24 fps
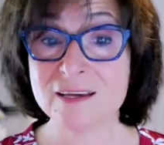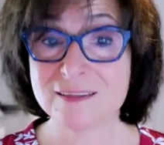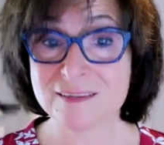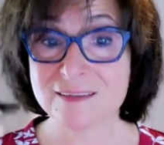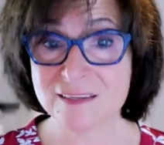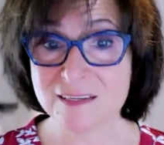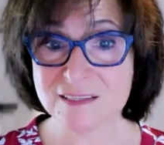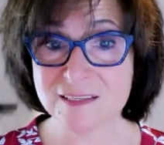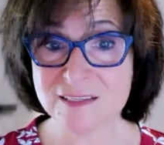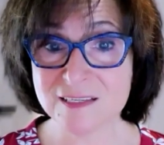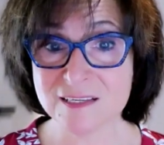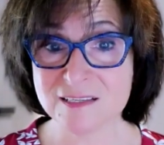
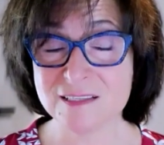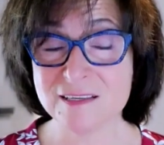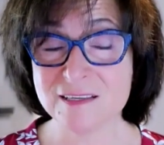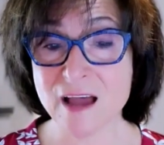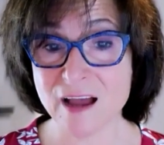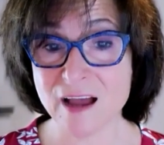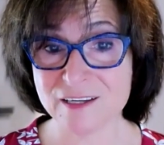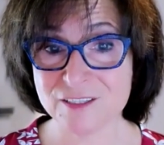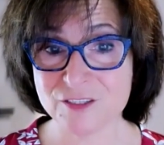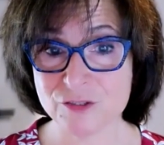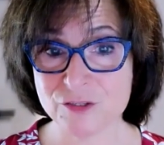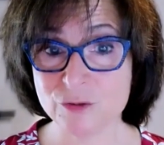This is
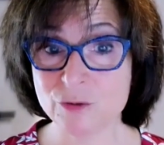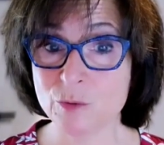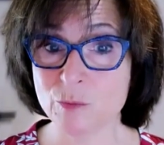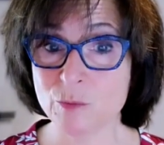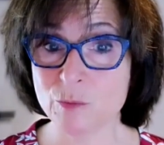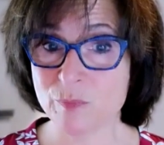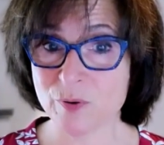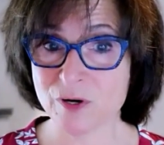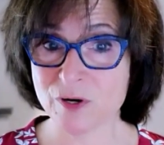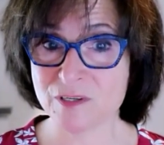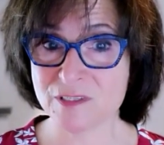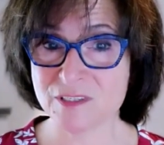not true.
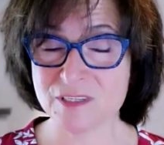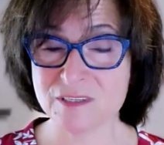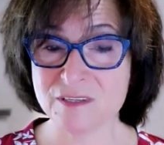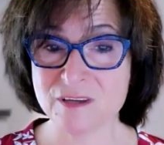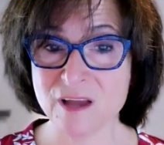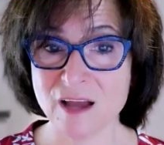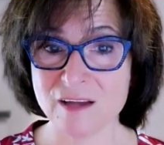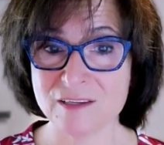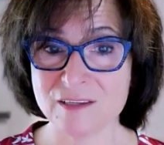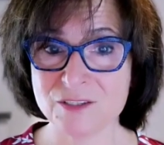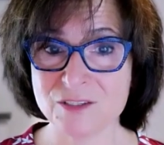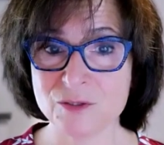Burr did
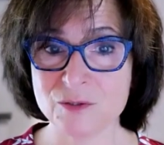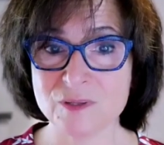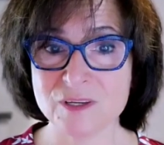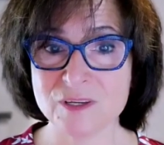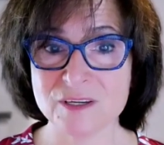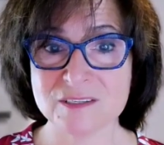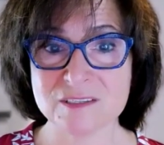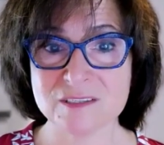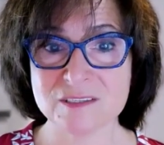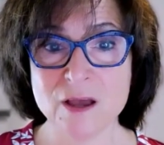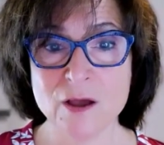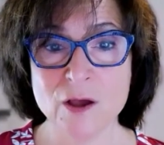not do
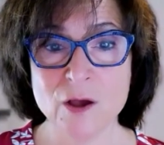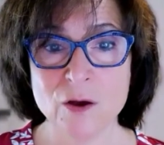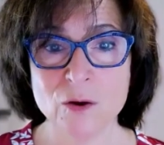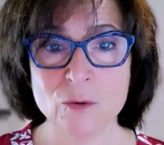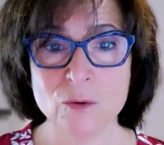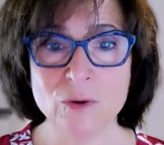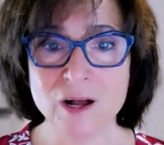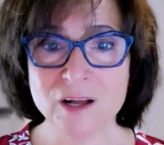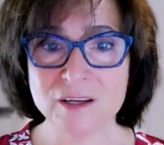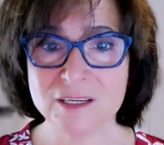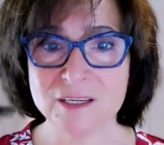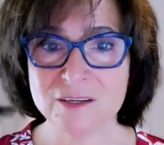this.
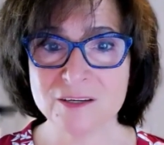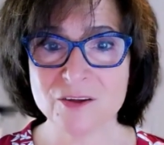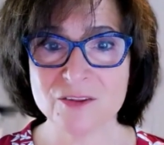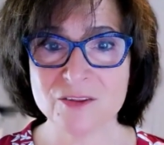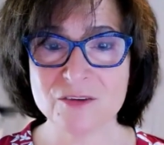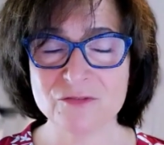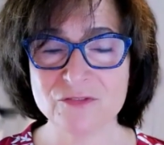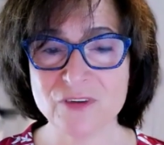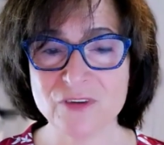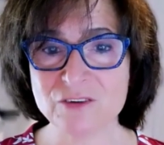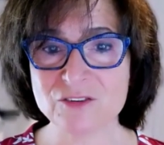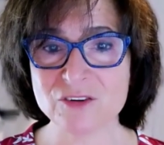Well, you know, the
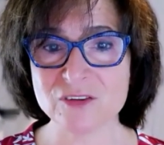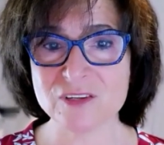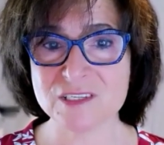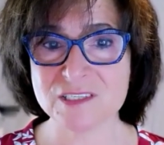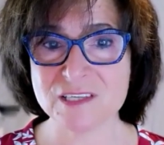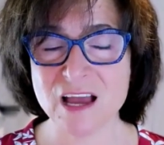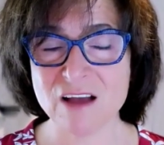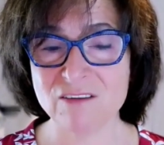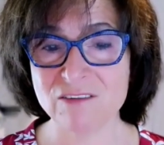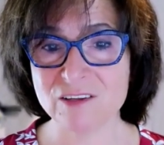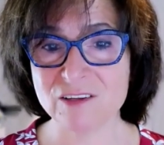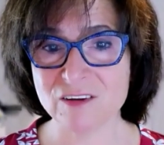
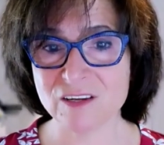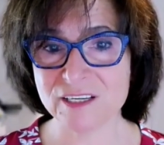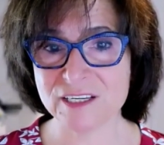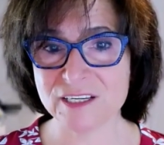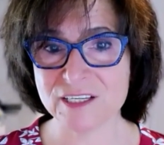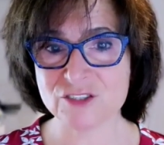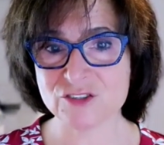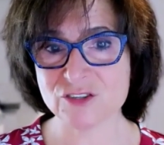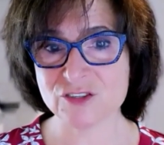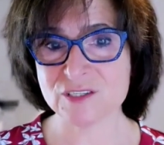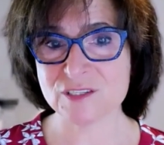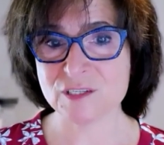Federalists have a little
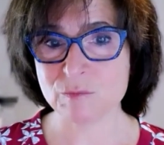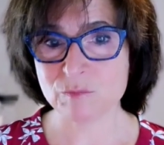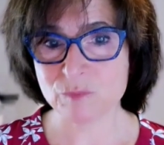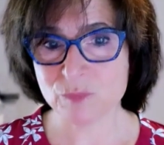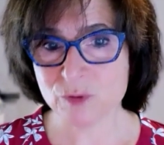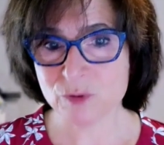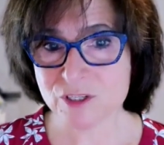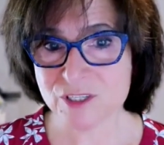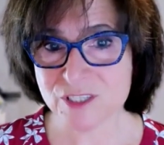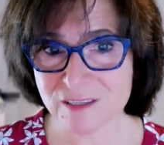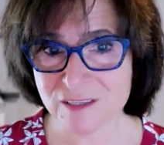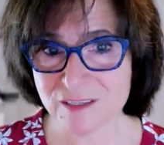interest in
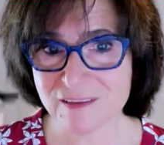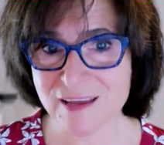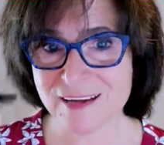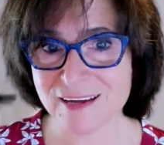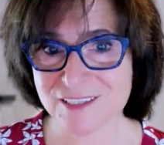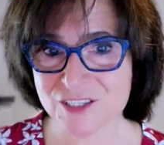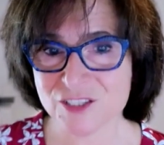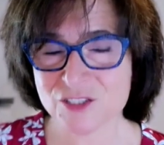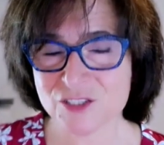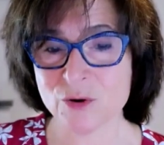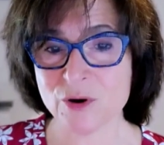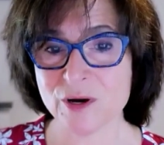pushing
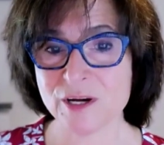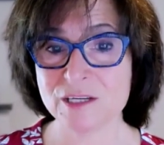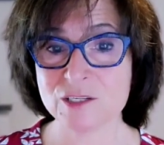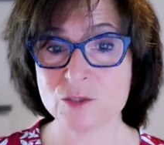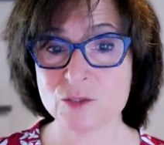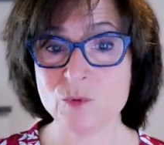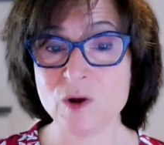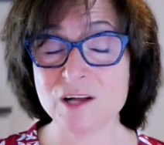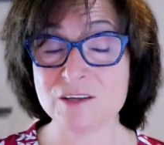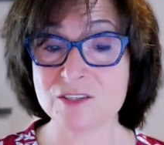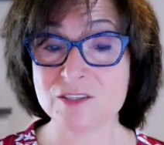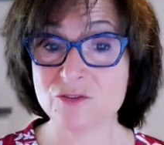that story as
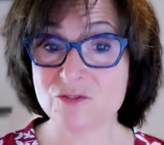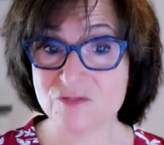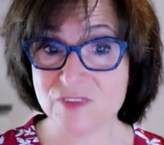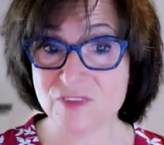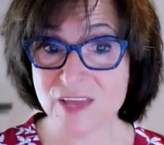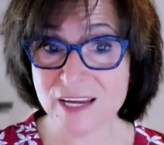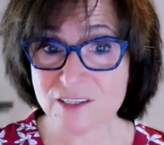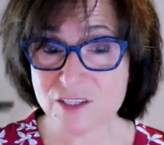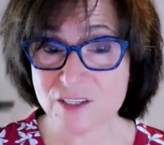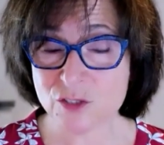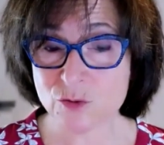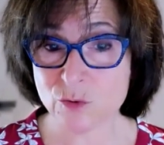well. So
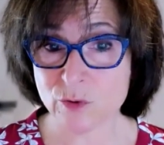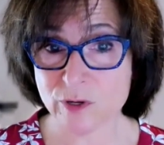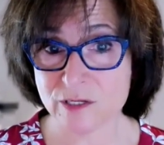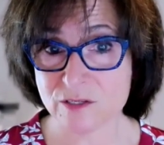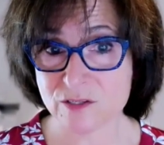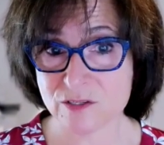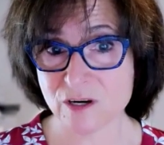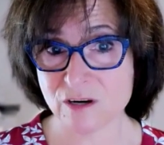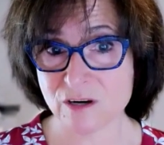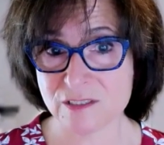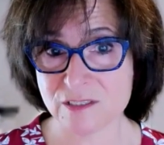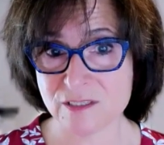that story
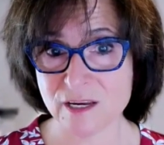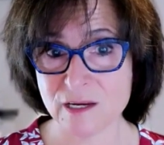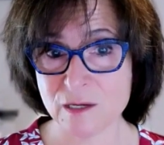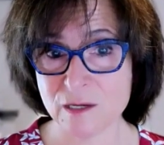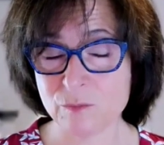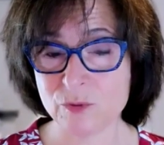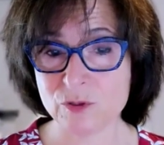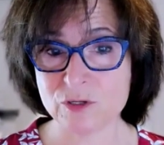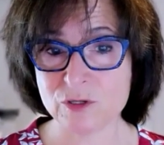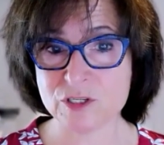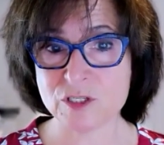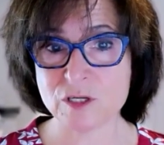starts getting
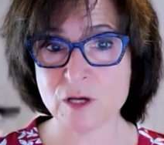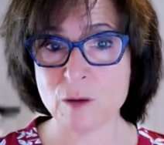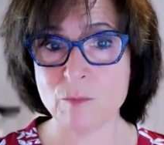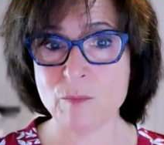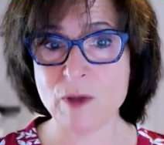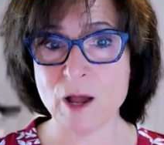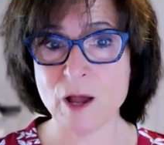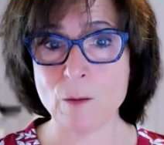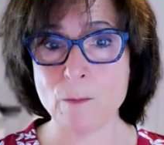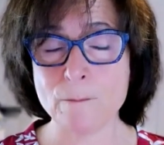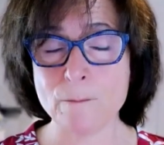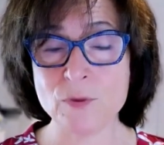pushed
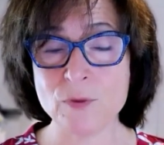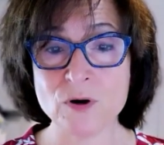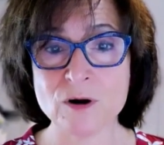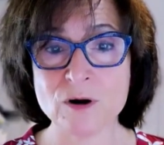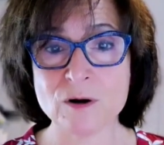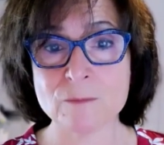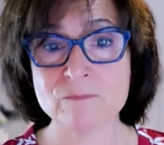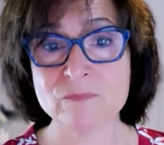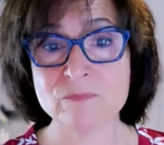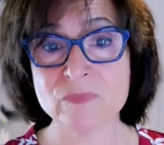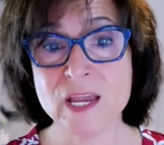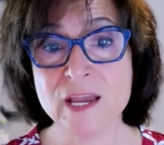about
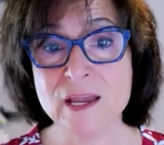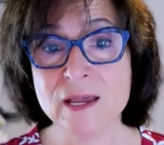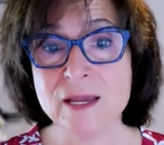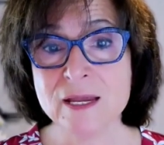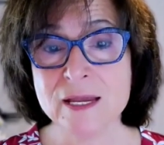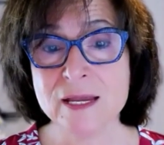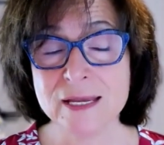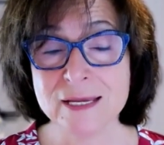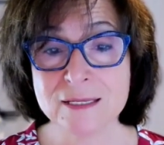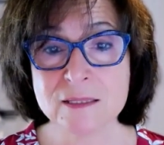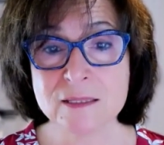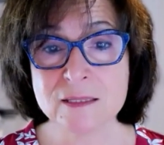Burr.
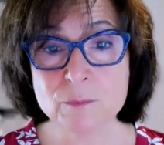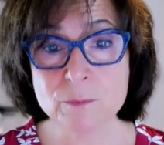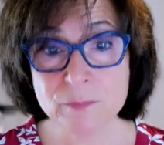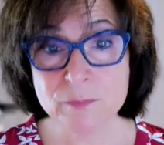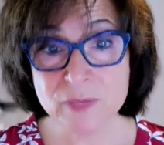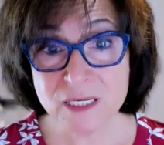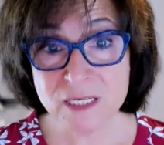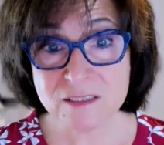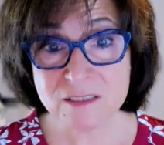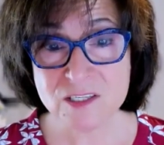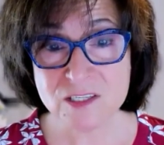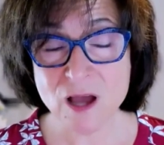In the
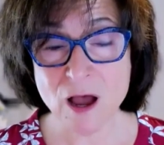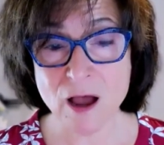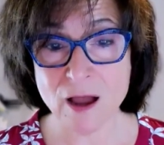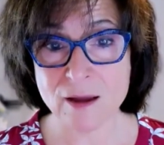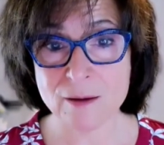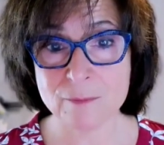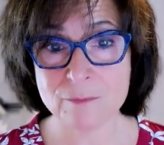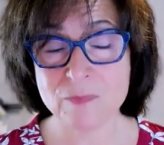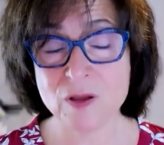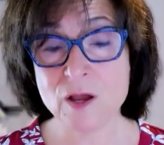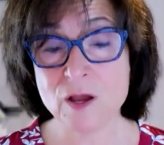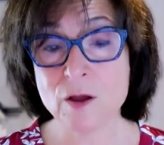
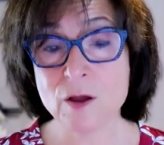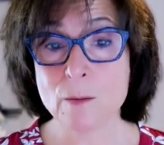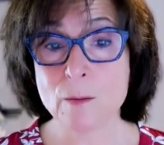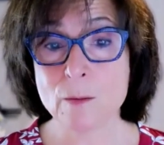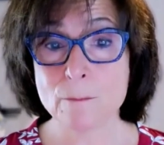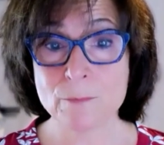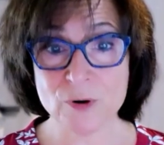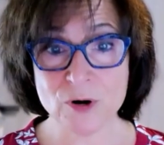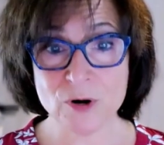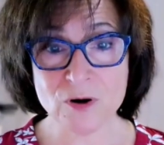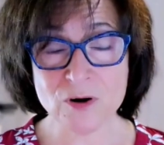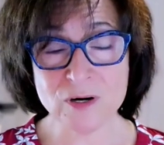meantime,
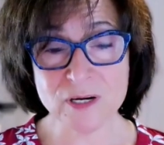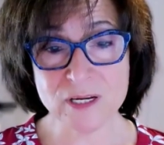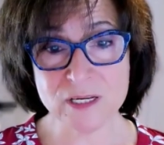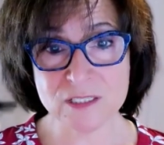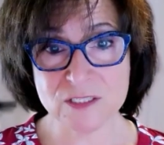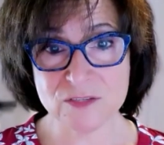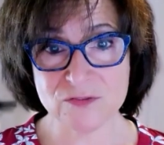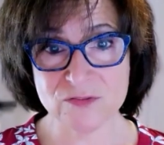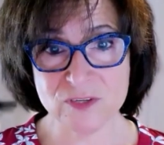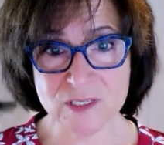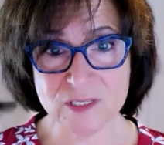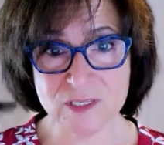Burr
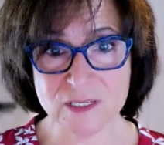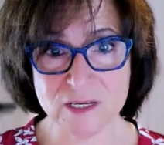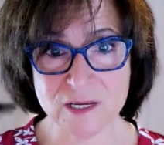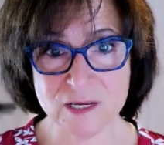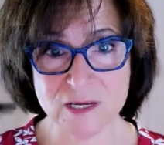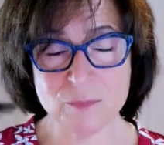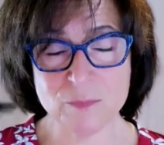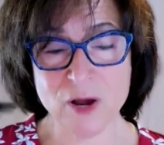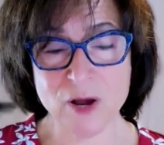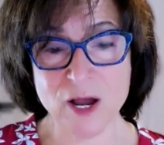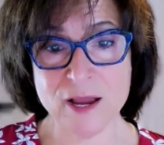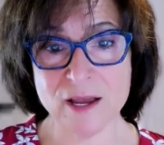is
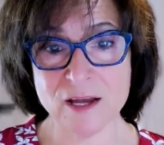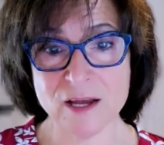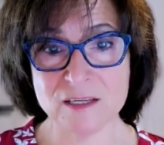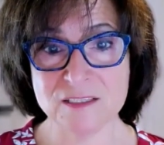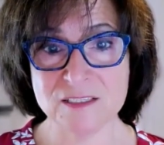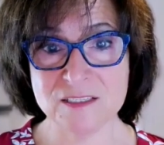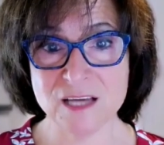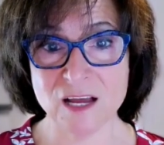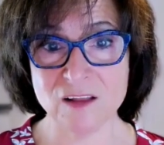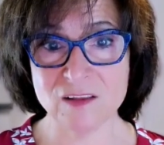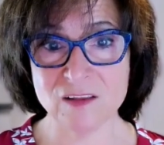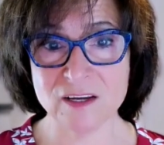visited by a
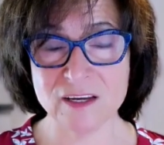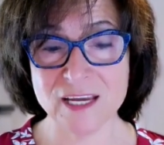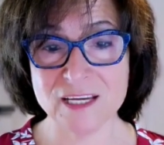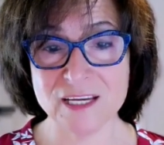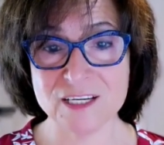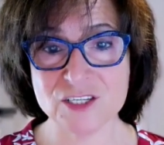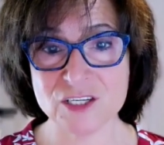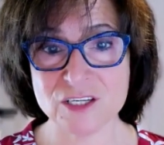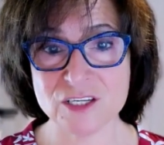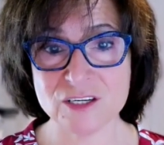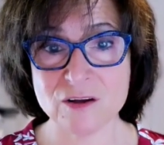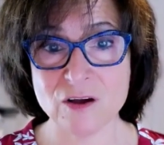
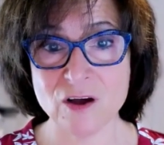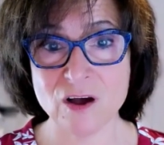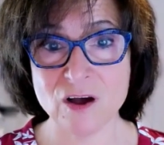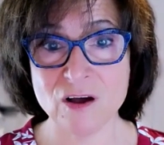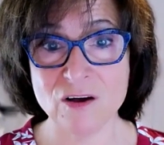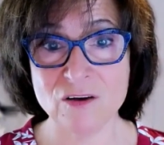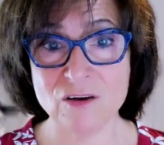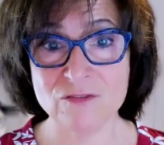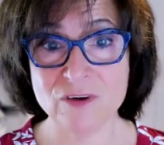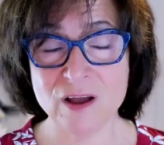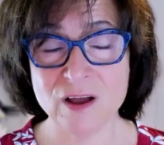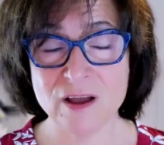delegation
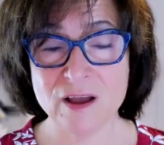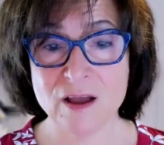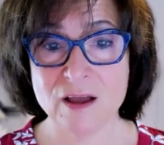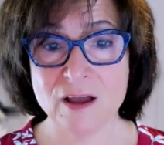of